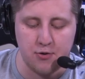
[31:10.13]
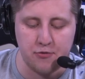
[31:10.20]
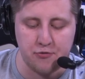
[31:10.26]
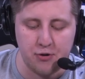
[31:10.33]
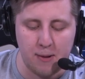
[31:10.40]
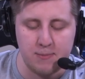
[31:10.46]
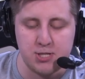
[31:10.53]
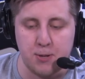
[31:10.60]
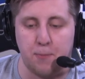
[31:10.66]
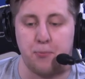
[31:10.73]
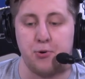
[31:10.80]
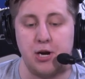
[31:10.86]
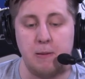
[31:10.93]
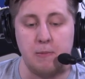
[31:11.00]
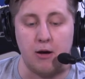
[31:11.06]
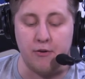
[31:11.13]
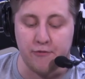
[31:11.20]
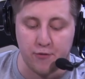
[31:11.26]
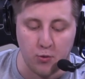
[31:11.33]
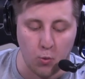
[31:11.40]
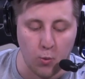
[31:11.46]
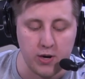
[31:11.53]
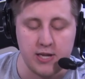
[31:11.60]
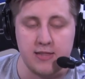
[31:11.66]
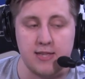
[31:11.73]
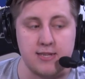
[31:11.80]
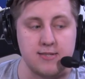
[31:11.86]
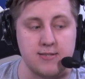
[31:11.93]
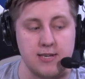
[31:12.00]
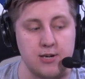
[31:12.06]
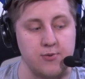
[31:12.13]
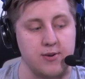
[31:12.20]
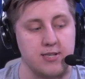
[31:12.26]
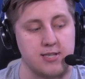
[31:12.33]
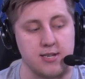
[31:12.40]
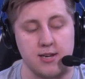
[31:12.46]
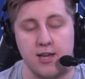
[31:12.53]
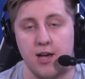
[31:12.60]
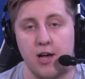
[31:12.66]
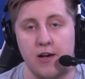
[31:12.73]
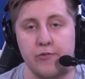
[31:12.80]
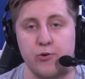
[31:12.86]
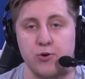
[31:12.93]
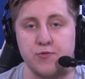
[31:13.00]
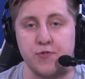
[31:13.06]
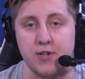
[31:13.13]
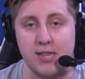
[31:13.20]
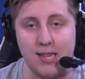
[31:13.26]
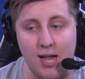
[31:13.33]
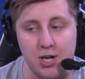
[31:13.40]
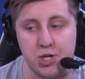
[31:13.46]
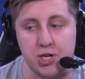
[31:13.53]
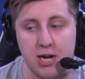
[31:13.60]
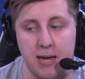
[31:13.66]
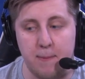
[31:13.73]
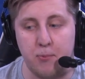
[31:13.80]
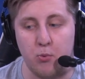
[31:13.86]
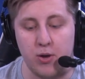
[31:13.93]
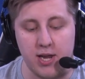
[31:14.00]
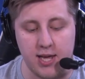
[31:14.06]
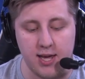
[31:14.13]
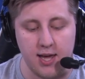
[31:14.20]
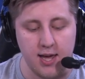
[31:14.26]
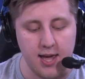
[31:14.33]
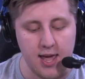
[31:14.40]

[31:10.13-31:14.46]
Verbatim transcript: from SupreMoe for winning this series, and of course for clutching up, winning